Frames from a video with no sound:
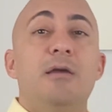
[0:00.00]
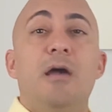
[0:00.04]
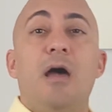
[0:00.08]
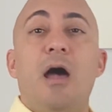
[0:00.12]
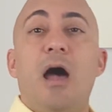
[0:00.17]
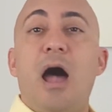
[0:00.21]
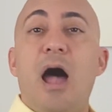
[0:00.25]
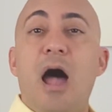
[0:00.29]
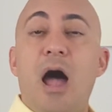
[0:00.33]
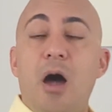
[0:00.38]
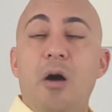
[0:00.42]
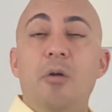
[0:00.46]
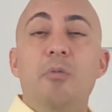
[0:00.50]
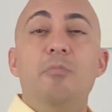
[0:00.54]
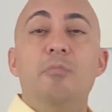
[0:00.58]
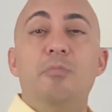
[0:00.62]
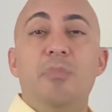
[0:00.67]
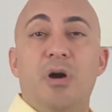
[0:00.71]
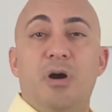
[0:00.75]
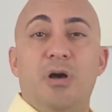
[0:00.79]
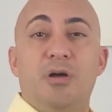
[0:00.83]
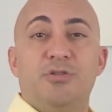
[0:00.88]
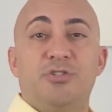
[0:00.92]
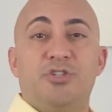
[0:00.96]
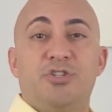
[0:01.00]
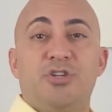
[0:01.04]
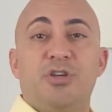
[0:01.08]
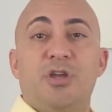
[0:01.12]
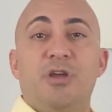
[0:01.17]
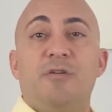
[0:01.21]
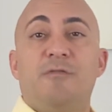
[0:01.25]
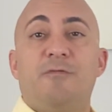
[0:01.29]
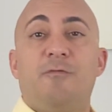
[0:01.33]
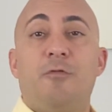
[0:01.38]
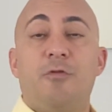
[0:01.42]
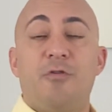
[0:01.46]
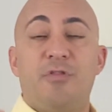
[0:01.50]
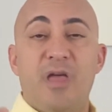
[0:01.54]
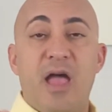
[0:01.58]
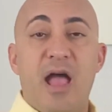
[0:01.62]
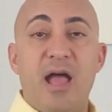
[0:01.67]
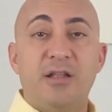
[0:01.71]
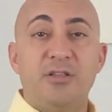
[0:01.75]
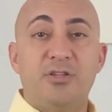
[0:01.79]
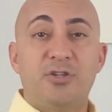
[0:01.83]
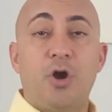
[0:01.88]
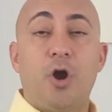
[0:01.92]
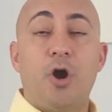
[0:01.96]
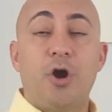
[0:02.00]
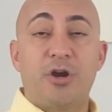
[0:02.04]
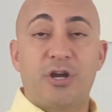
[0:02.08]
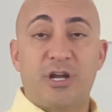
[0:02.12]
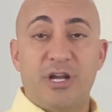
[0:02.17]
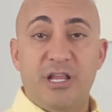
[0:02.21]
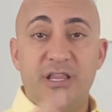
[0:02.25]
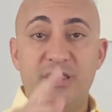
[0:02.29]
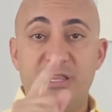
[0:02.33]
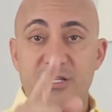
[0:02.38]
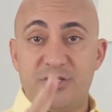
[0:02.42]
how much for that targeting